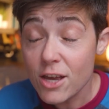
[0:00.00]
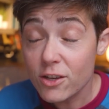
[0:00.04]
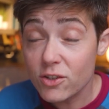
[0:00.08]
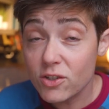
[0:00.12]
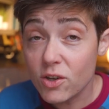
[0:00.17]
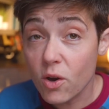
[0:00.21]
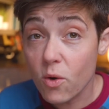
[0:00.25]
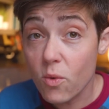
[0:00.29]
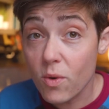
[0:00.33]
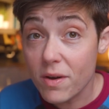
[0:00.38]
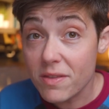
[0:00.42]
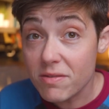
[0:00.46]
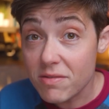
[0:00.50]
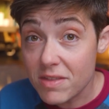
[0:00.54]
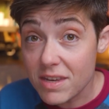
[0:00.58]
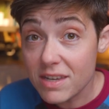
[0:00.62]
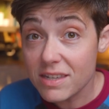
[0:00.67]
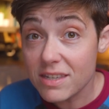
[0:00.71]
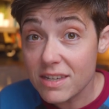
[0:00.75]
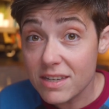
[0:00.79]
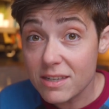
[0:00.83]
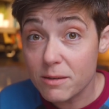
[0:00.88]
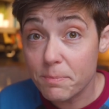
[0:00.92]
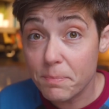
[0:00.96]
So
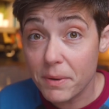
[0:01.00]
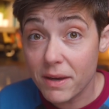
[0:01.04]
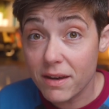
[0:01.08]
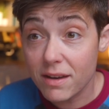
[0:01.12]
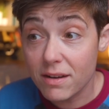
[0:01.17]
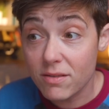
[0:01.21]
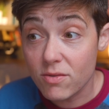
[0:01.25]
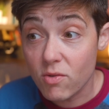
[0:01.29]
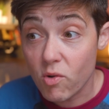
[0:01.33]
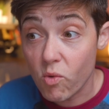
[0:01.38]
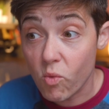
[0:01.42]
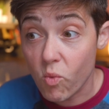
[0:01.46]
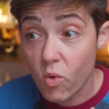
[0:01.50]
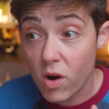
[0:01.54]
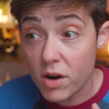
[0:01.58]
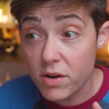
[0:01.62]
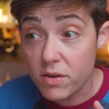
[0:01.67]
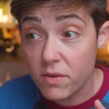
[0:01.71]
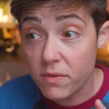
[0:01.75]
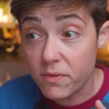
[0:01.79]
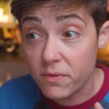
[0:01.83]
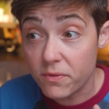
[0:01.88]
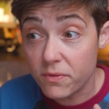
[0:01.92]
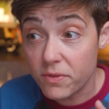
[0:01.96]
this has been one
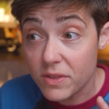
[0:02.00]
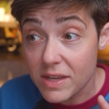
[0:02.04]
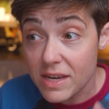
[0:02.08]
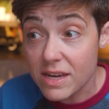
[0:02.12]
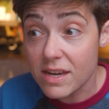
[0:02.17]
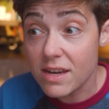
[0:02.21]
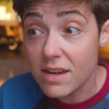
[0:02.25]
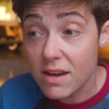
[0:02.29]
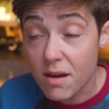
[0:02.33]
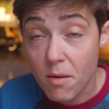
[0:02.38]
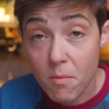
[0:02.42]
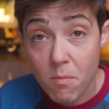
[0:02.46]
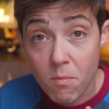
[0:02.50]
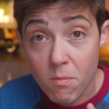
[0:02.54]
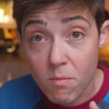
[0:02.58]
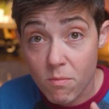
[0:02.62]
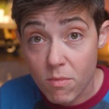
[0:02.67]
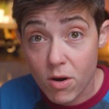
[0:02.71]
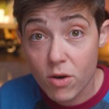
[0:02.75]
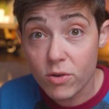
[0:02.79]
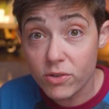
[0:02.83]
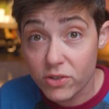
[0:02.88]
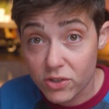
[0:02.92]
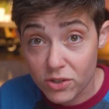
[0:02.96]
of the
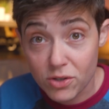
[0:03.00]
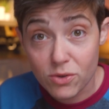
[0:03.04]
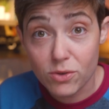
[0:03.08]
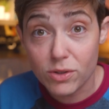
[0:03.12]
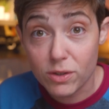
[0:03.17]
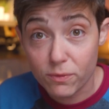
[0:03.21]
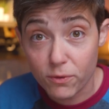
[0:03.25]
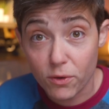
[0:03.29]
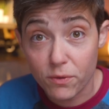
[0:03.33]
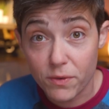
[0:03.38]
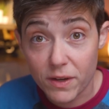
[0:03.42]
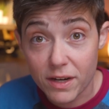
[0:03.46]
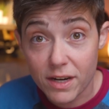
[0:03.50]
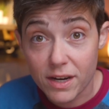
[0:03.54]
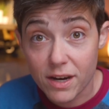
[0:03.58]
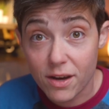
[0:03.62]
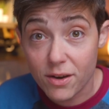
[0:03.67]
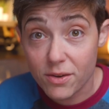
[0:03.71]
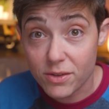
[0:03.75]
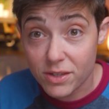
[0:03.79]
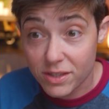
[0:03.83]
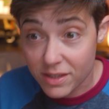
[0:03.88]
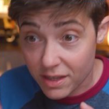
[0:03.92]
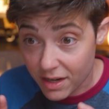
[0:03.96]
most useful
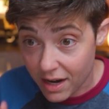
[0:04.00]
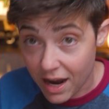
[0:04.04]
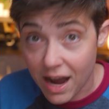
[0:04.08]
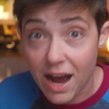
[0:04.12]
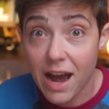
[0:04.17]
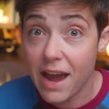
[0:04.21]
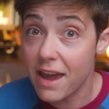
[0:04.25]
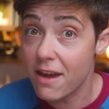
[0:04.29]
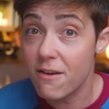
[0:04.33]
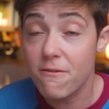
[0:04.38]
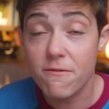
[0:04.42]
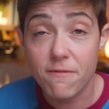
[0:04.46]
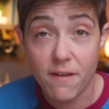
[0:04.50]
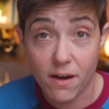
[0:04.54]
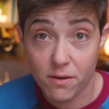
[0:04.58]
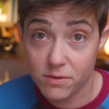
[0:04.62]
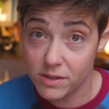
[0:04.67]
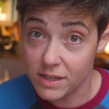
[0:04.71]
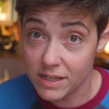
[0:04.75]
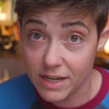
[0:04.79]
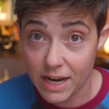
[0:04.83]
videos that I have found to